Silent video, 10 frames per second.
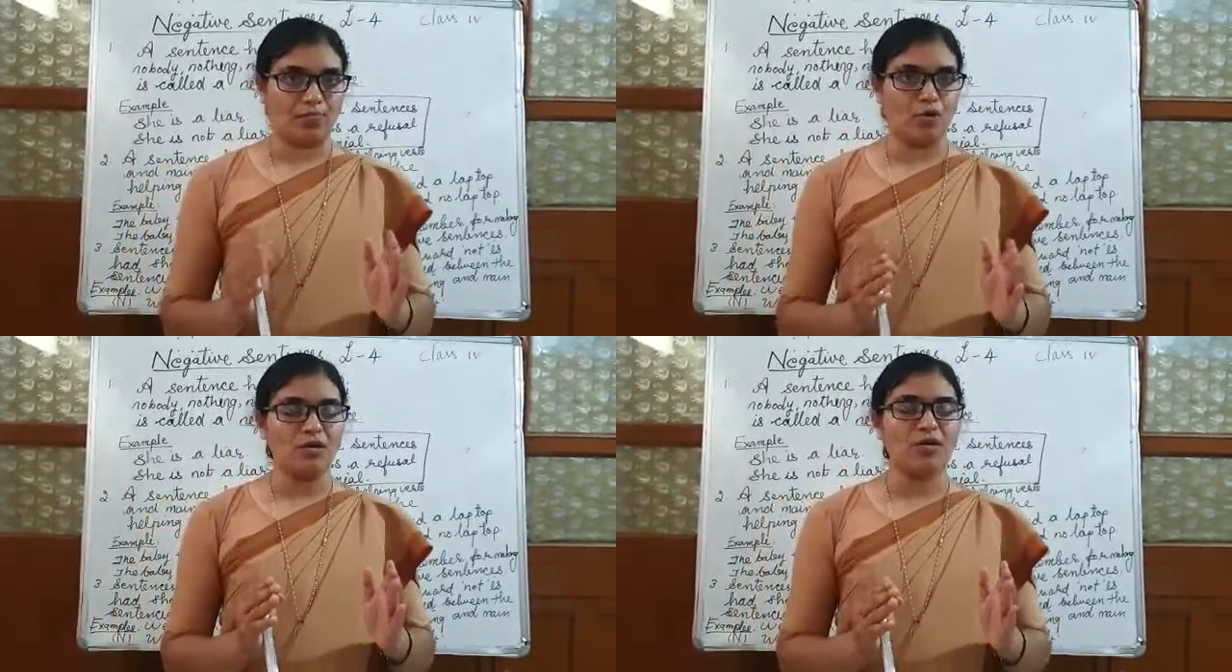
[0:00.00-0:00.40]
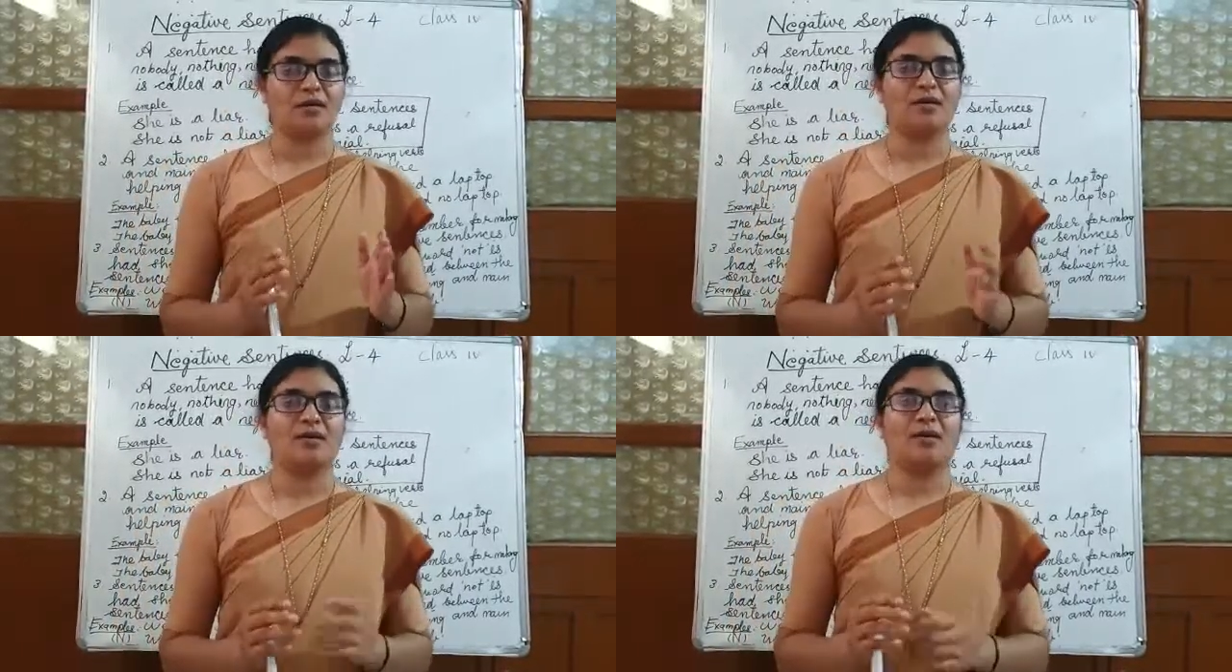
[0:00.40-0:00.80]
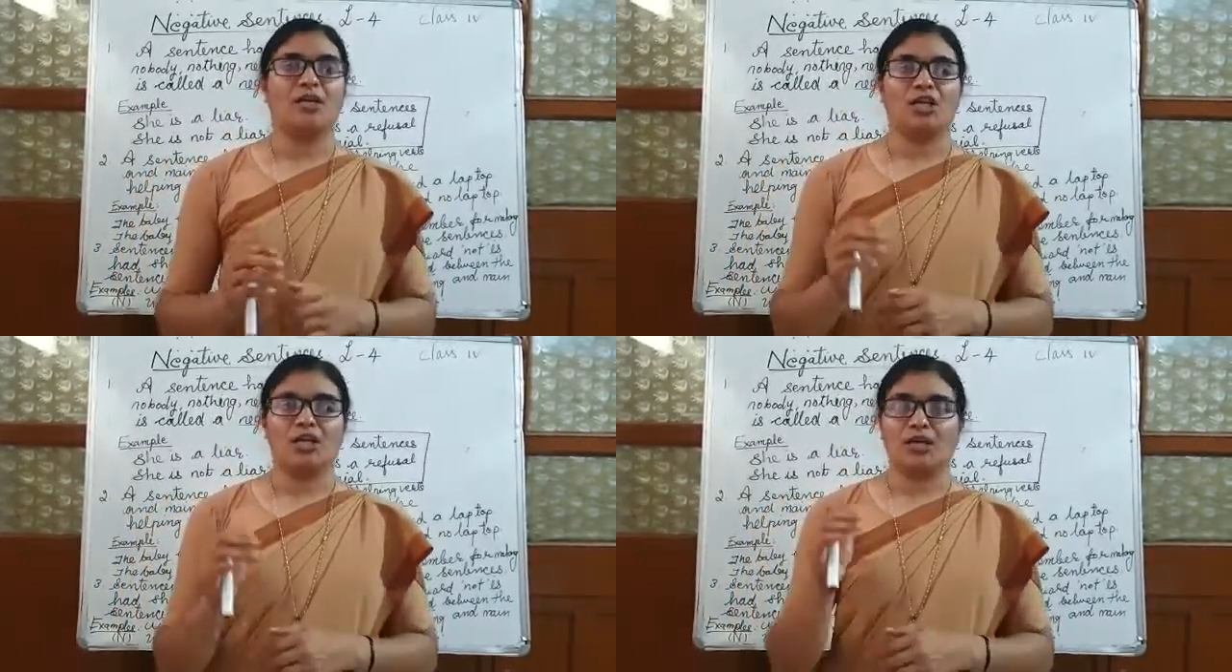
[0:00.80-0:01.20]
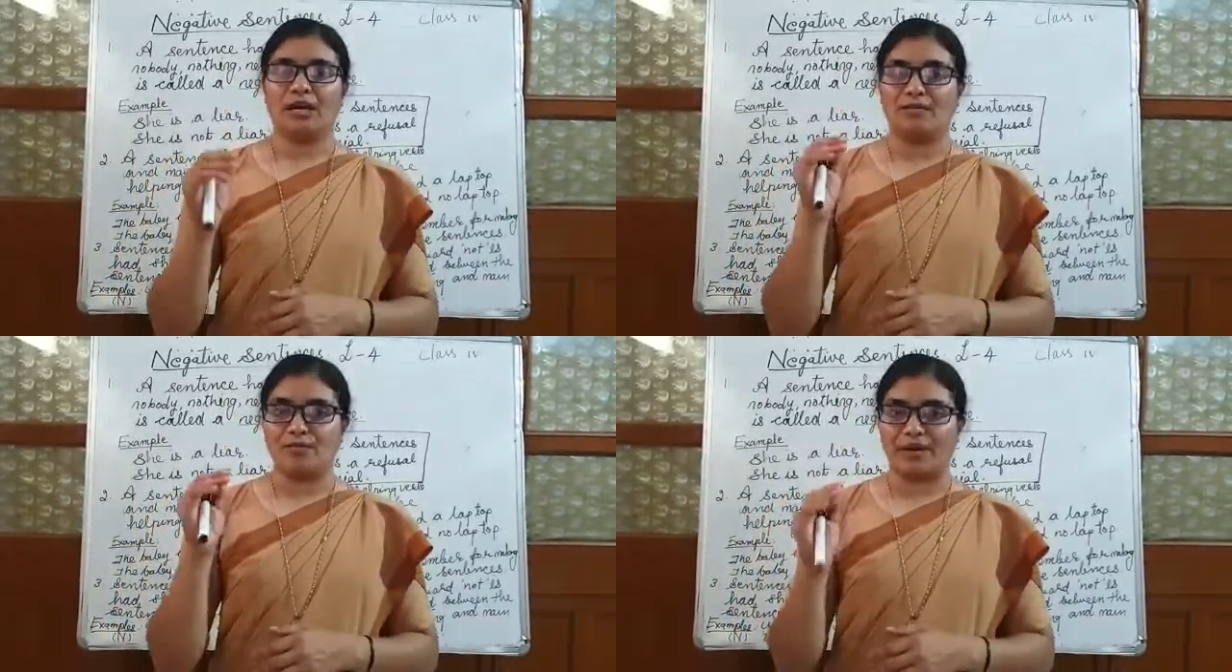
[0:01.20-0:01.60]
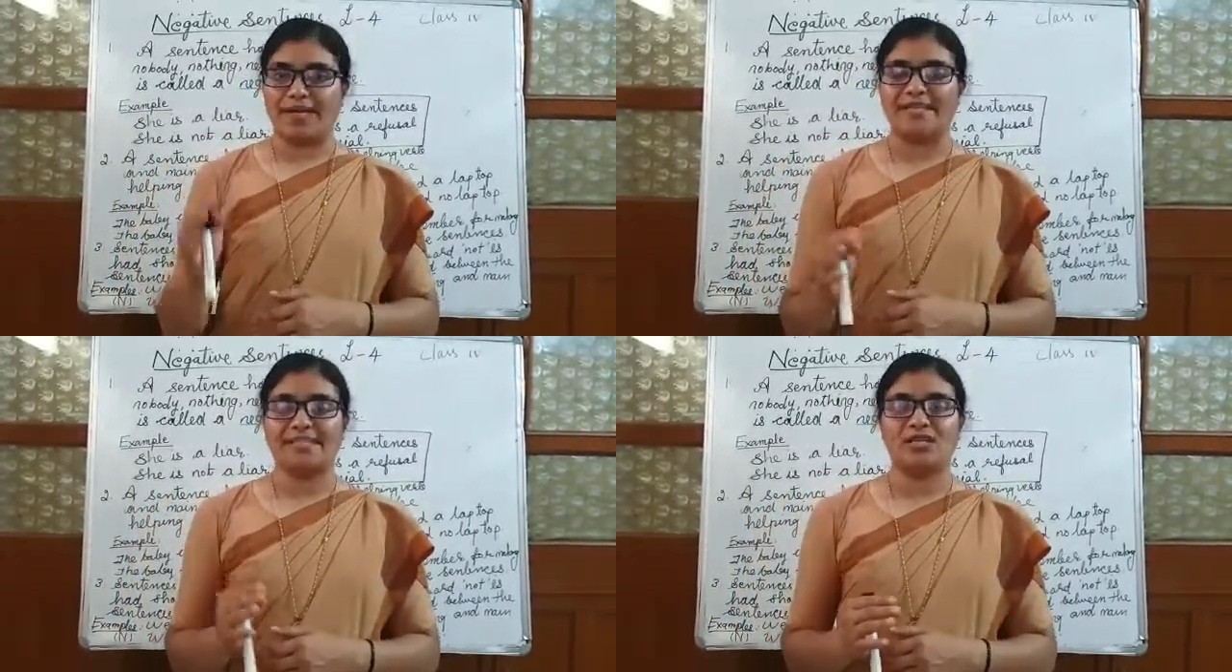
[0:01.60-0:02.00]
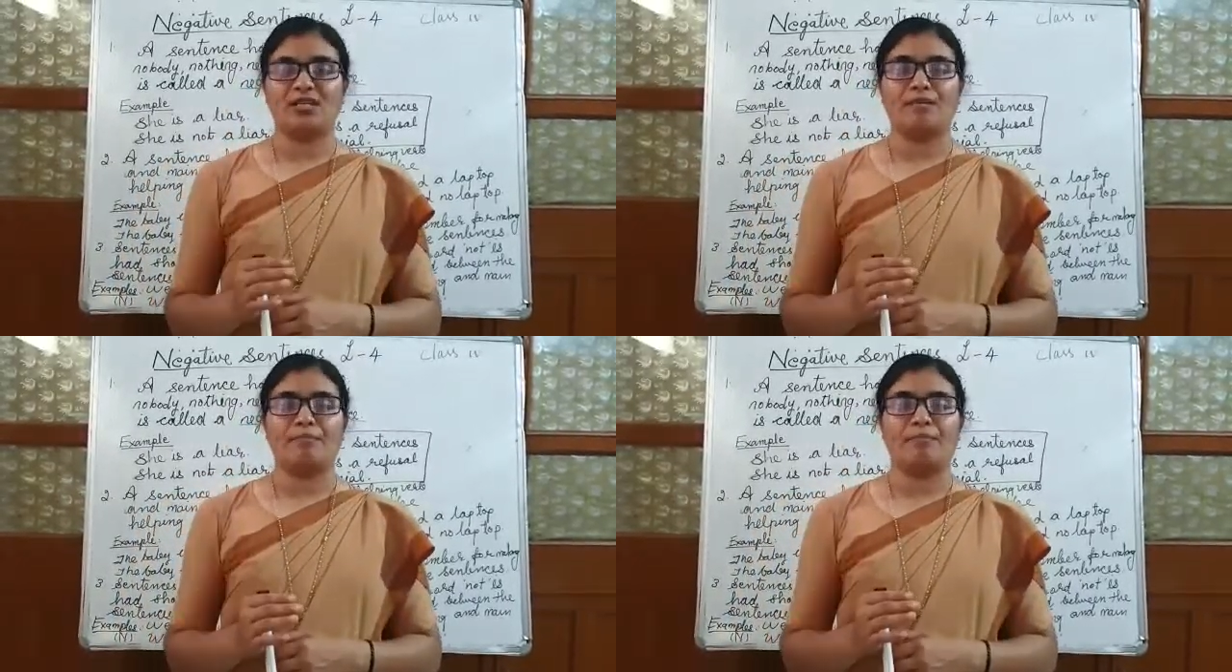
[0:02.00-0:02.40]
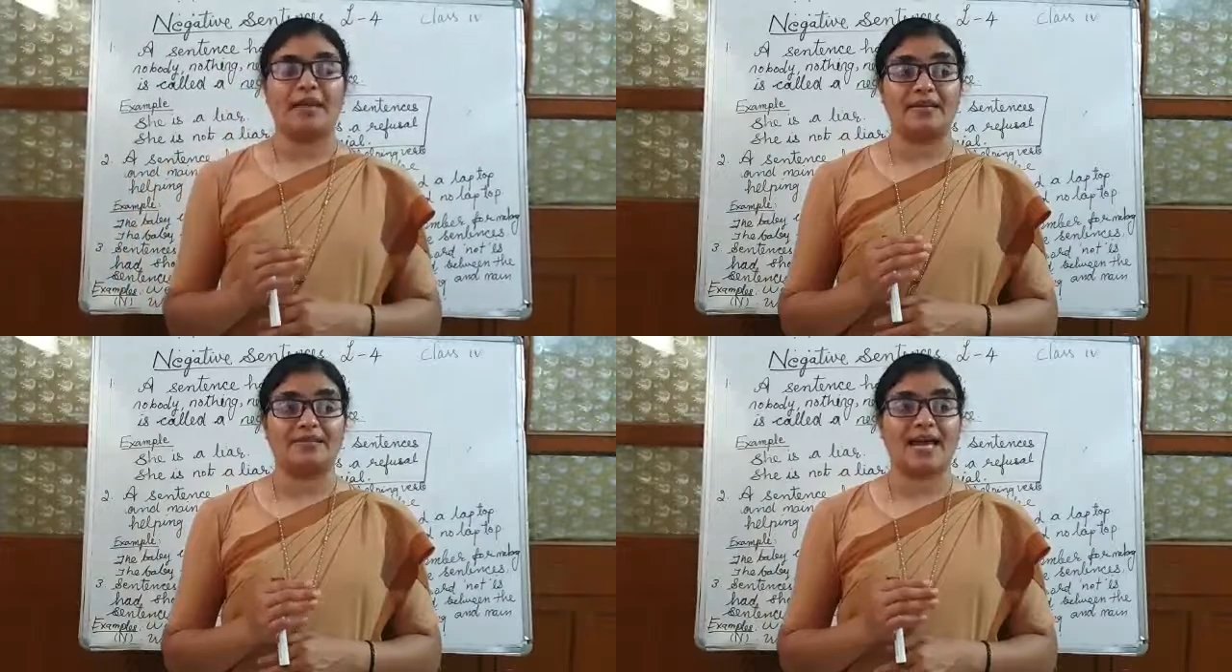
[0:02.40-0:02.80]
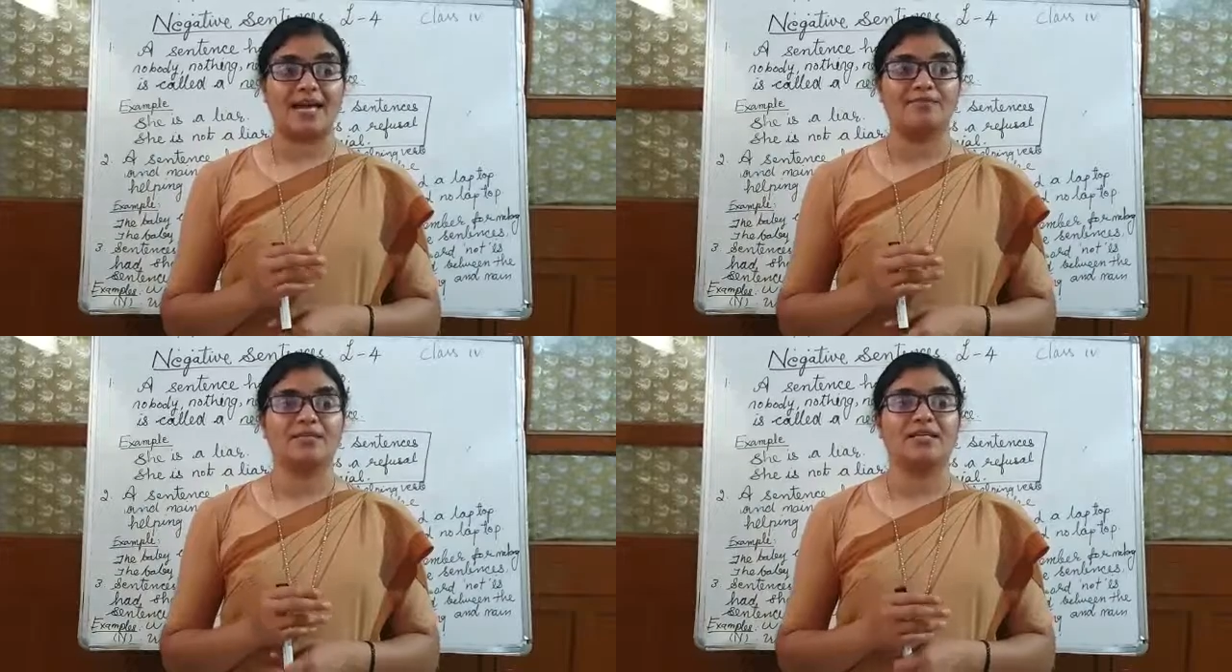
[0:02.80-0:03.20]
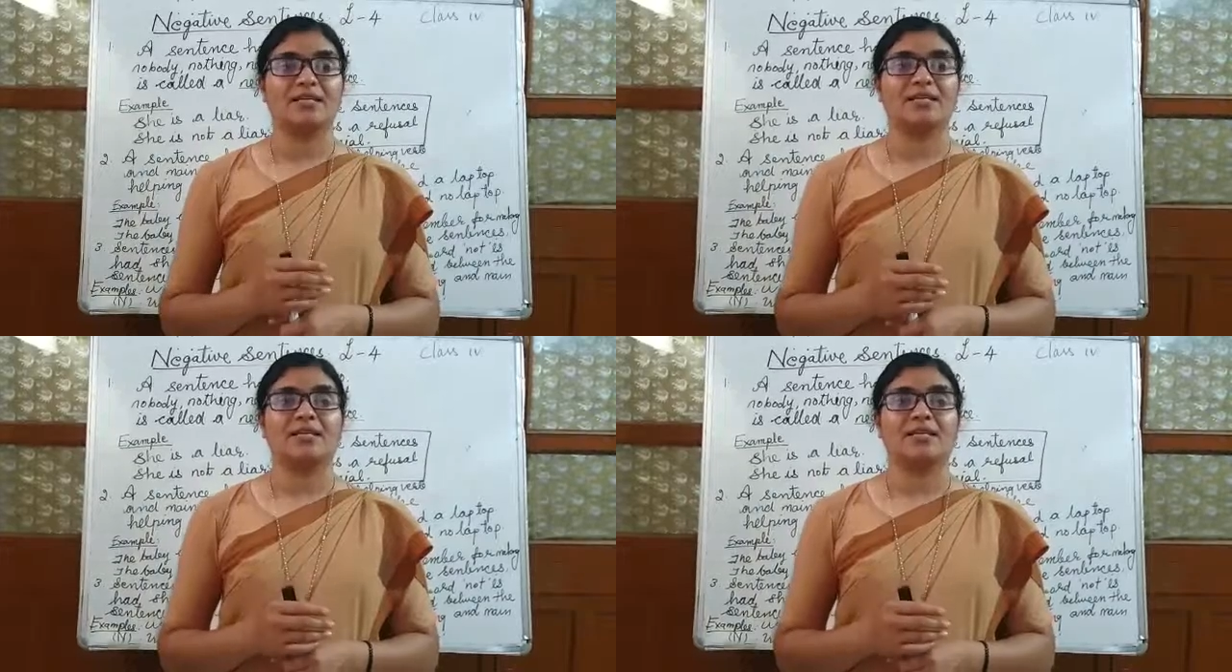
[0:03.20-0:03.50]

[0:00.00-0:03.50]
book, read it many times,